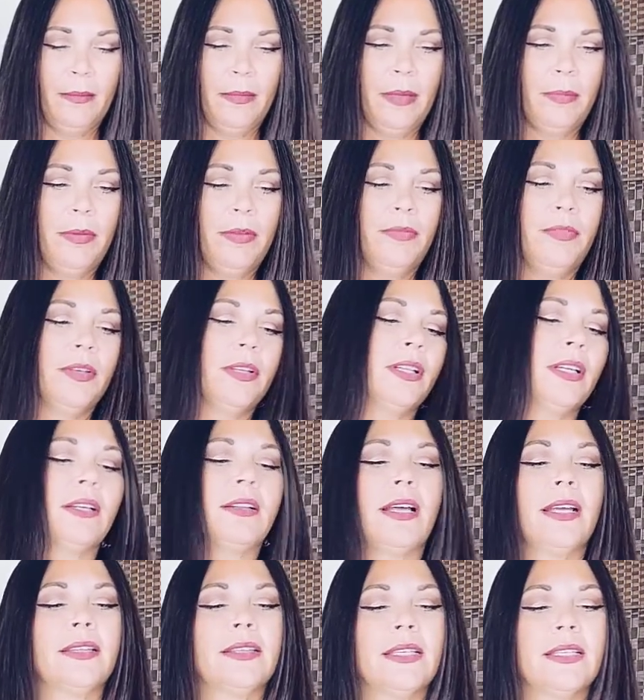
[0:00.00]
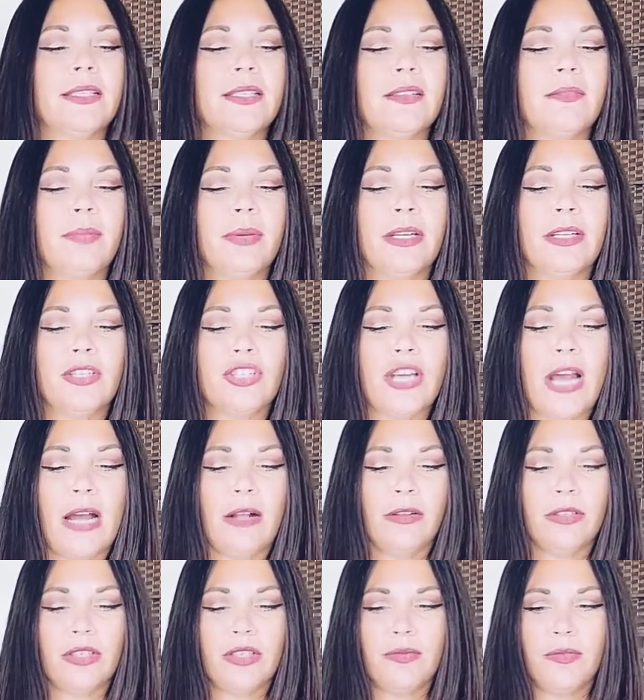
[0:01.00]
maybe feeling like things have been a
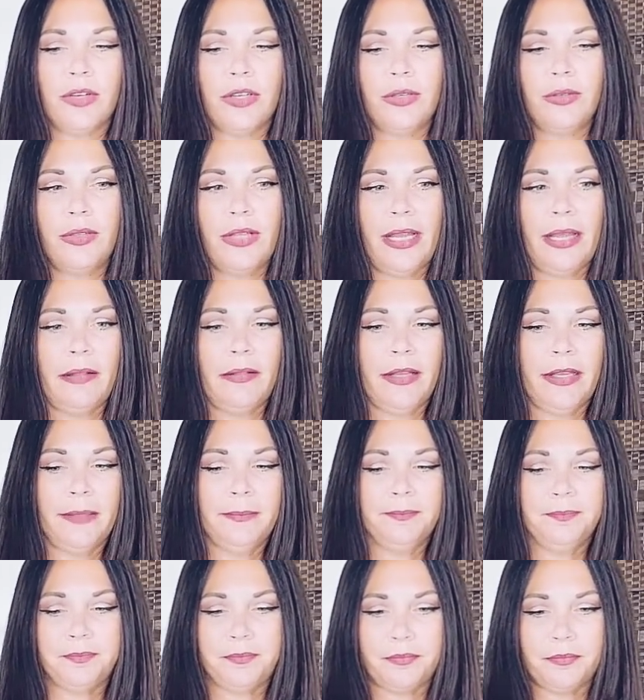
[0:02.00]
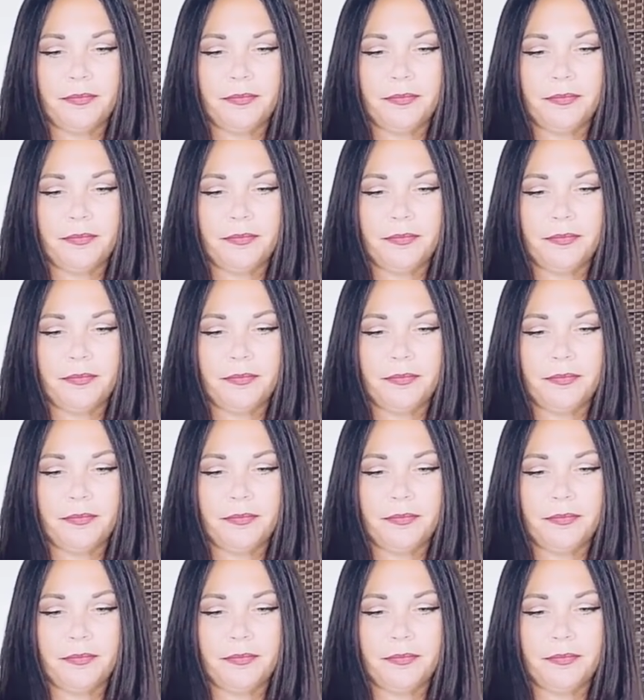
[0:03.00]
challenge for you lately.